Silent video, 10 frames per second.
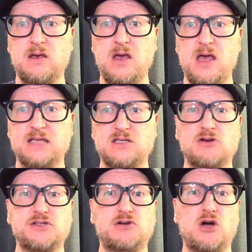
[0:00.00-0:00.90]
It's
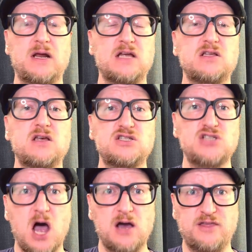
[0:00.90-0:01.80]
also known as
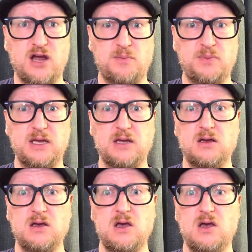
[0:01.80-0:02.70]
shock therapy,
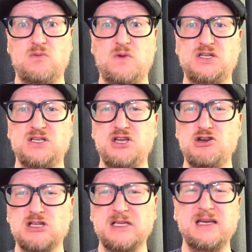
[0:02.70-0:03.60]
which is
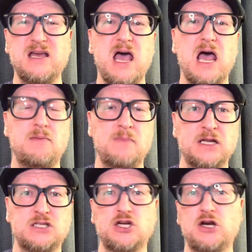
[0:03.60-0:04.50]
usually
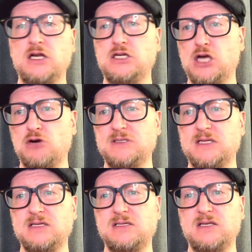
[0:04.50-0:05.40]
administered in
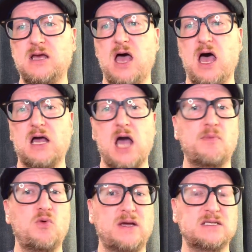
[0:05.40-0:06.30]
doses a
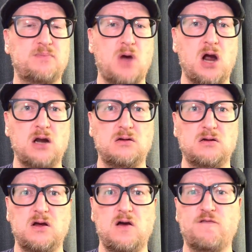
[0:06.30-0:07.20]
couple weeks apart
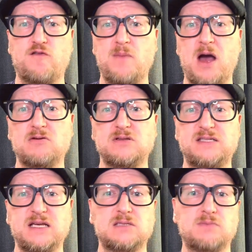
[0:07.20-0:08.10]
for about
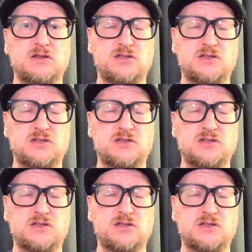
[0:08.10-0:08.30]
6 months or